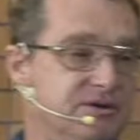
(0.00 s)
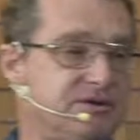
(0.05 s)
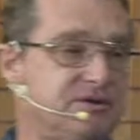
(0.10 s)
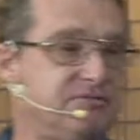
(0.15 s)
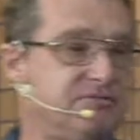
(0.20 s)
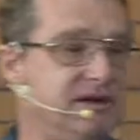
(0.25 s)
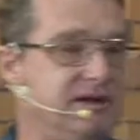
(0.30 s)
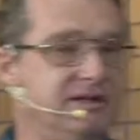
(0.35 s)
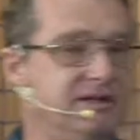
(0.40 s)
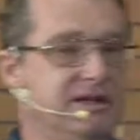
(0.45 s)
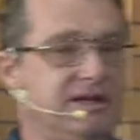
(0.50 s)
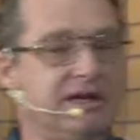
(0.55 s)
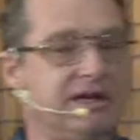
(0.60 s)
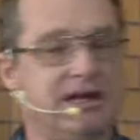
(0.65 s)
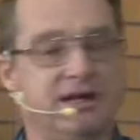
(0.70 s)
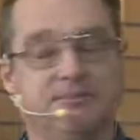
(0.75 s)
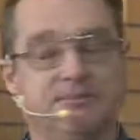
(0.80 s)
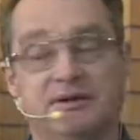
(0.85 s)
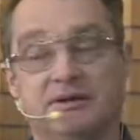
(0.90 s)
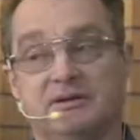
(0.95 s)
around in
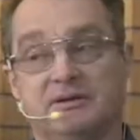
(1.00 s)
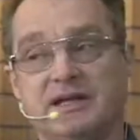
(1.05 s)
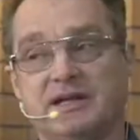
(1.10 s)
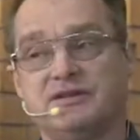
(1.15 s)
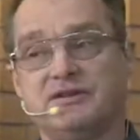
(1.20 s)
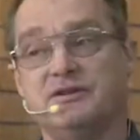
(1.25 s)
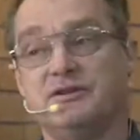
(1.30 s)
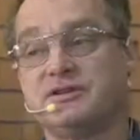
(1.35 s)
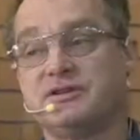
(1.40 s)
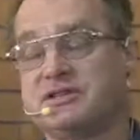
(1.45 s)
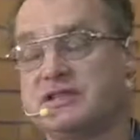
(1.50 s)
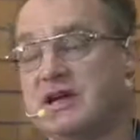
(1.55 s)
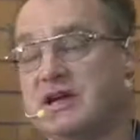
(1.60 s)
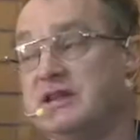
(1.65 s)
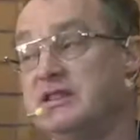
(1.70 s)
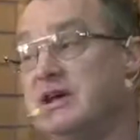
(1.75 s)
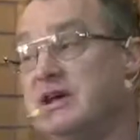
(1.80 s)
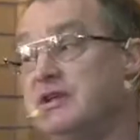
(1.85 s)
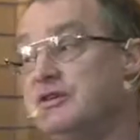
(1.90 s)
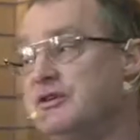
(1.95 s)
Adelaide, but that's not
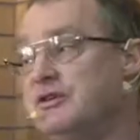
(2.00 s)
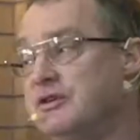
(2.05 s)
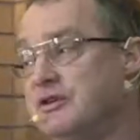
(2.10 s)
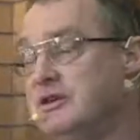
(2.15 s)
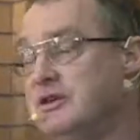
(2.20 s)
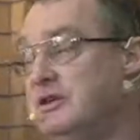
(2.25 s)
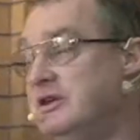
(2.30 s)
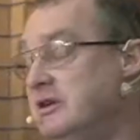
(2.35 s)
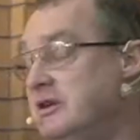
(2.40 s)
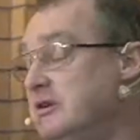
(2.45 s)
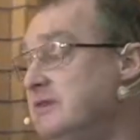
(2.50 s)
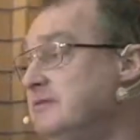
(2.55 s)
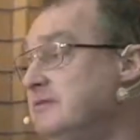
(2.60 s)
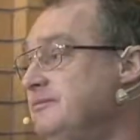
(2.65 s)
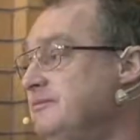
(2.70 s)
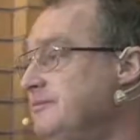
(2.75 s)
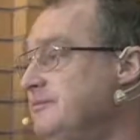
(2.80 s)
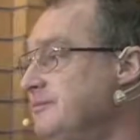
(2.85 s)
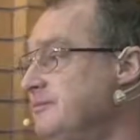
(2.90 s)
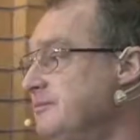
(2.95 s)
saying they're not here.
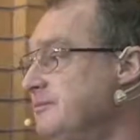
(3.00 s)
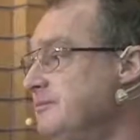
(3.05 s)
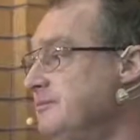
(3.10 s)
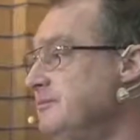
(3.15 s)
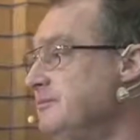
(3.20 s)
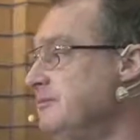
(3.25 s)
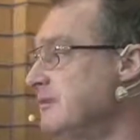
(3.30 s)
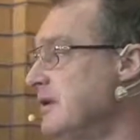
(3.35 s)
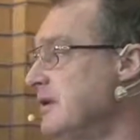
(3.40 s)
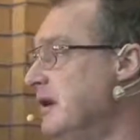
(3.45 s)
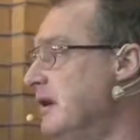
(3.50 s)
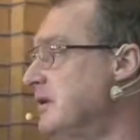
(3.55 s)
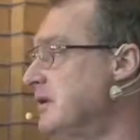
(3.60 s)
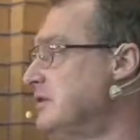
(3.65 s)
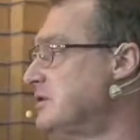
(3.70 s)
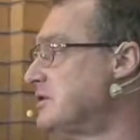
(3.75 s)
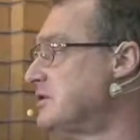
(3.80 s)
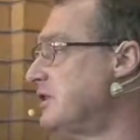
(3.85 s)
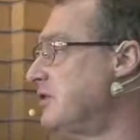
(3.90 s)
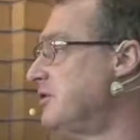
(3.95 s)
And I
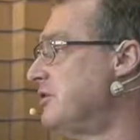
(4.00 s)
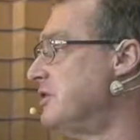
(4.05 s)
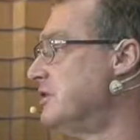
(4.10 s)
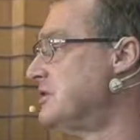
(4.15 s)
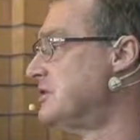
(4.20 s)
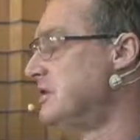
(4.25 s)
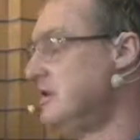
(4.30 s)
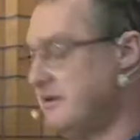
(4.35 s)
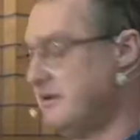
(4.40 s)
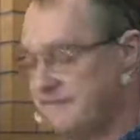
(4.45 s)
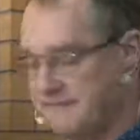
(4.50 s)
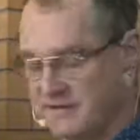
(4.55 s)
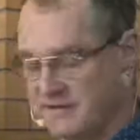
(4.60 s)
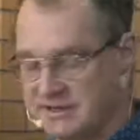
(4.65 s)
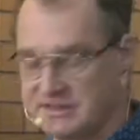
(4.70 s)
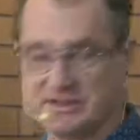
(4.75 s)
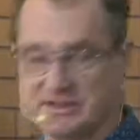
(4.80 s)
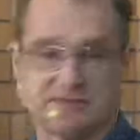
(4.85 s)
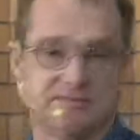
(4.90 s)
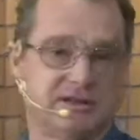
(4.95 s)
just don't think it's in our
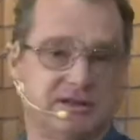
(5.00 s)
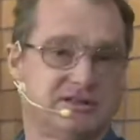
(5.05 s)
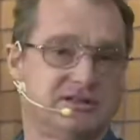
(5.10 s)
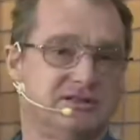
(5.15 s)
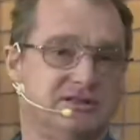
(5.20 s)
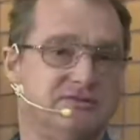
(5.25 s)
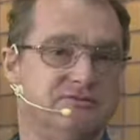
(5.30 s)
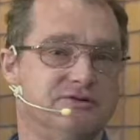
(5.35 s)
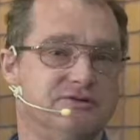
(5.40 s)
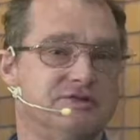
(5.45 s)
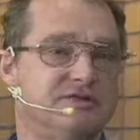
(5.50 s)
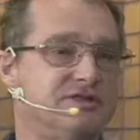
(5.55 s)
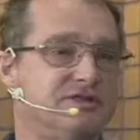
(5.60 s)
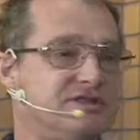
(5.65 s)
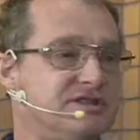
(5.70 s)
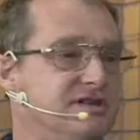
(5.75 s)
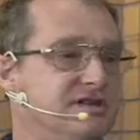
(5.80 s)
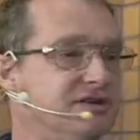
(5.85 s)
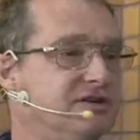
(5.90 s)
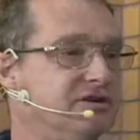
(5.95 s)
face as much as it was in the
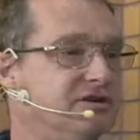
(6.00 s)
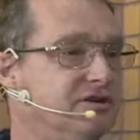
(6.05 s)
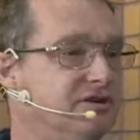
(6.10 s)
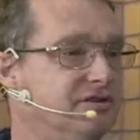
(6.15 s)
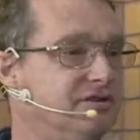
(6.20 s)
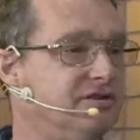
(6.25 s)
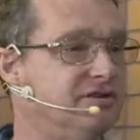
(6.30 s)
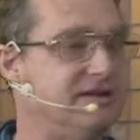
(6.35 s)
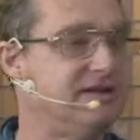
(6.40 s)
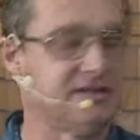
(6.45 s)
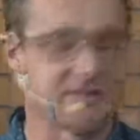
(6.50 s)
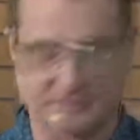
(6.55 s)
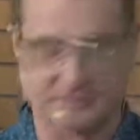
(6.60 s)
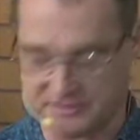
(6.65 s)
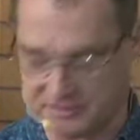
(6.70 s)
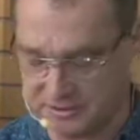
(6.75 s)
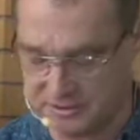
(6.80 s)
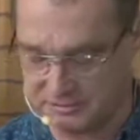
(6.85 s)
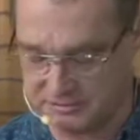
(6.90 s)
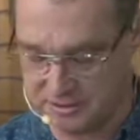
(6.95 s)
synagogue of
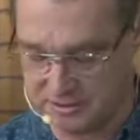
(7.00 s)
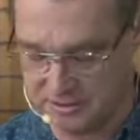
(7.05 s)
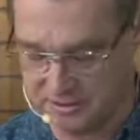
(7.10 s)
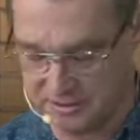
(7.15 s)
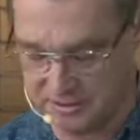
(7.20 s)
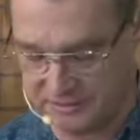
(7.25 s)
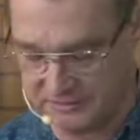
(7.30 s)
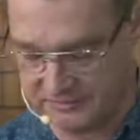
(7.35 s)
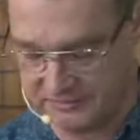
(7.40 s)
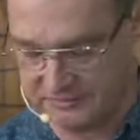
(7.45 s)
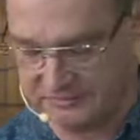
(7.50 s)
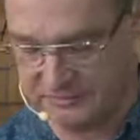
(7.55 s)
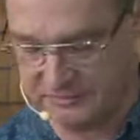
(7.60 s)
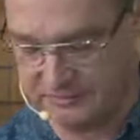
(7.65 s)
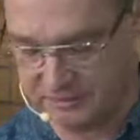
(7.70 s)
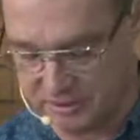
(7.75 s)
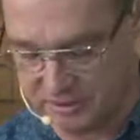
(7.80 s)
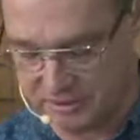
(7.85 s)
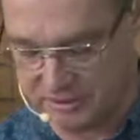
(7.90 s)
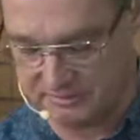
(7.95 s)
Nazareth, of
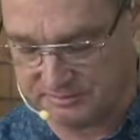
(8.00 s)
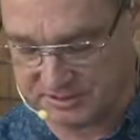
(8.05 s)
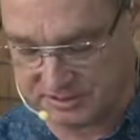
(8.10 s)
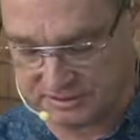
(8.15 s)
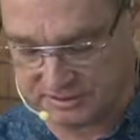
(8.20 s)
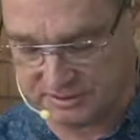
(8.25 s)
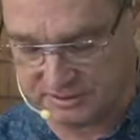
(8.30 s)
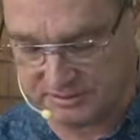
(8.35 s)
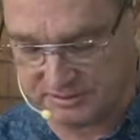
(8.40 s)
Capernaum. Sorry.